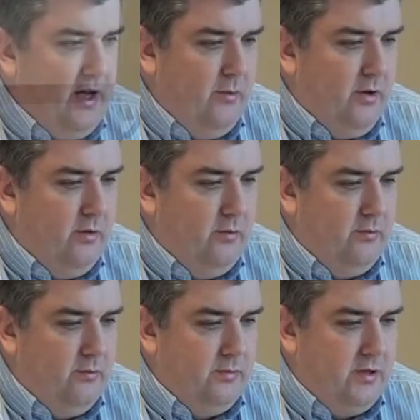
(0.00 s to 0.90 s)
came
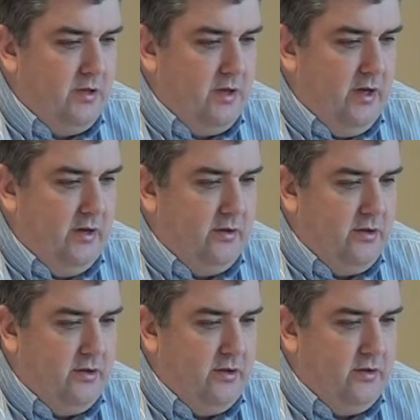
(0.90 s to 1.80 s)
home
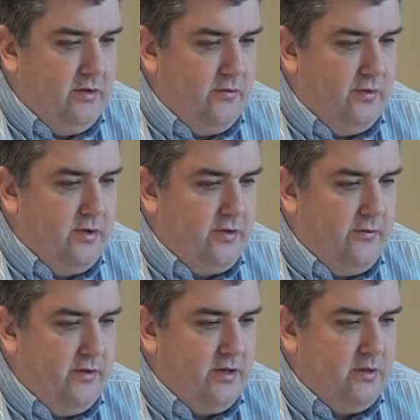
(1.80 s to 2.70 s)
to roost
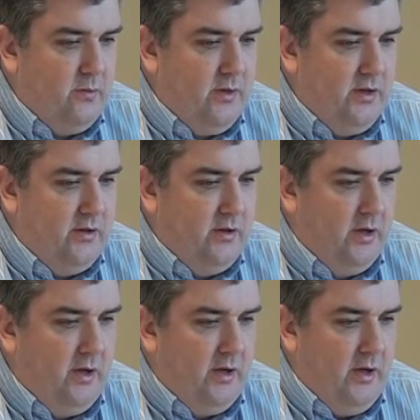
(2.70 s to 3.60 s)
for us when
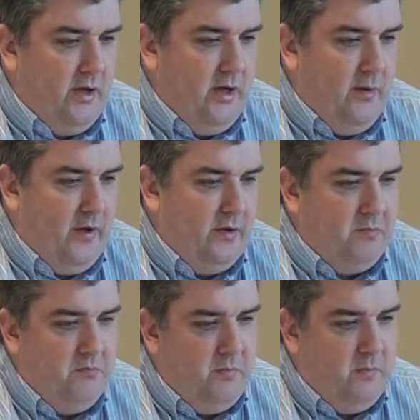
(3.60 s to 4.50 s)
about
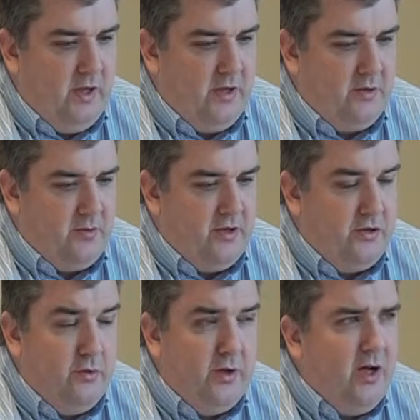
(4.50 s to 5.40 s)

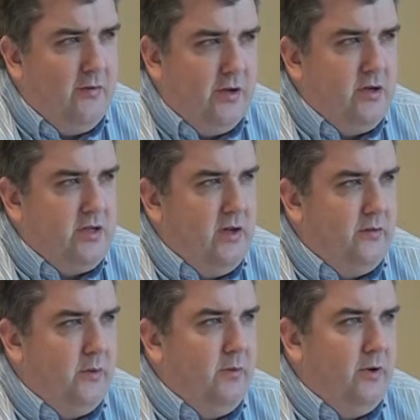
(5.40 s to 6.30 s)
2.5 years after
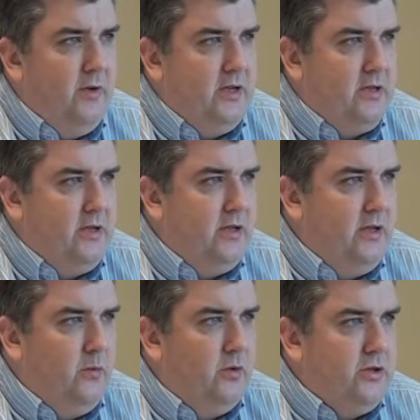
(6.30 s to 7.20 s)
we implemented
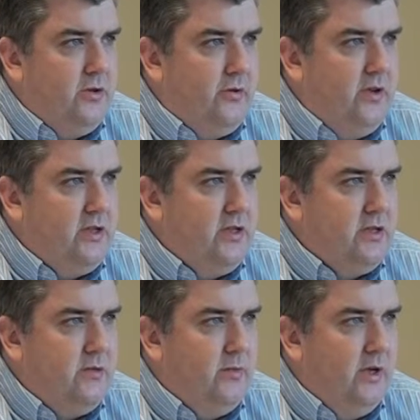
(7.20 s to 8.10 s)
the 123
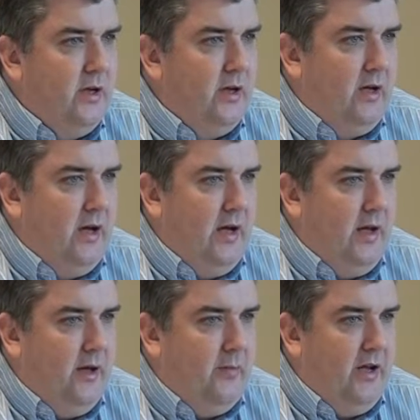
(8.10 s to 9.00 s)
system,
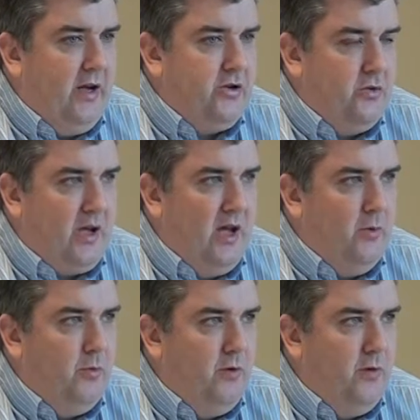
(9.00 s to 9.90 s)
an issue came
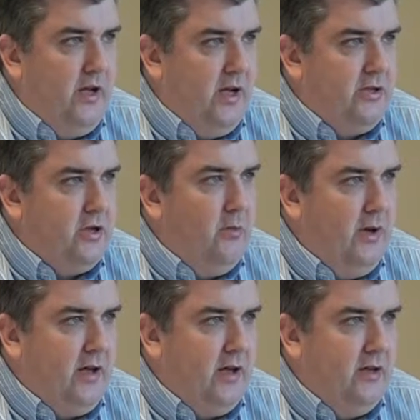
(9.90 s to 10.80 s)
up where we had to go
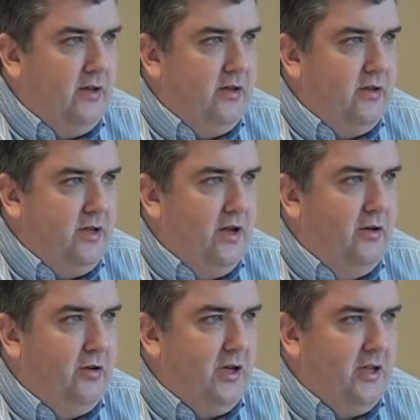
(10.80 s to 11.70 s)
back and
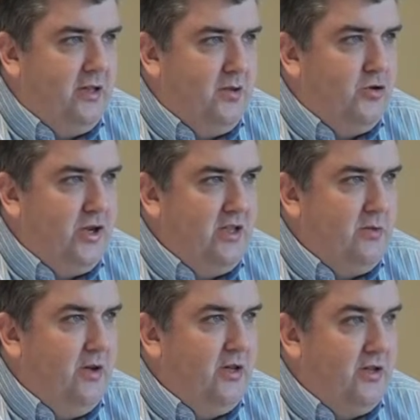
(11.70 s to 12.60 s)
look at some
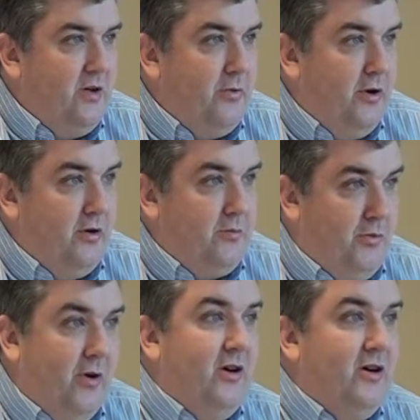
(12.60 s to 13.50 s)
traceability of product
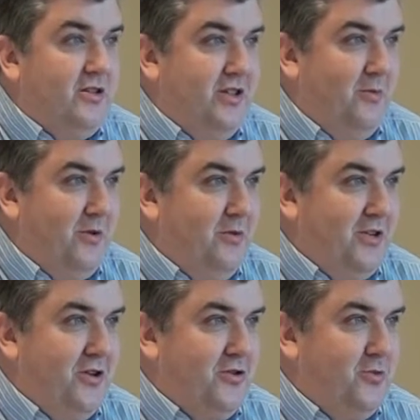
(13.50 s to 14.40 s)
prior to the
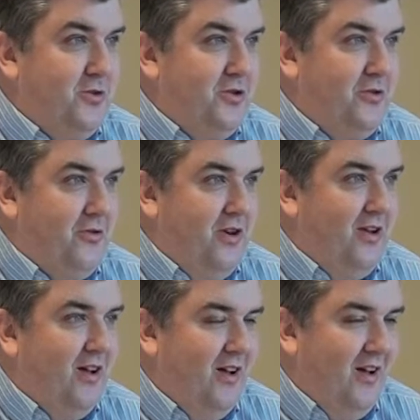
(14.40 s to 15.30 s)
implementation of 123,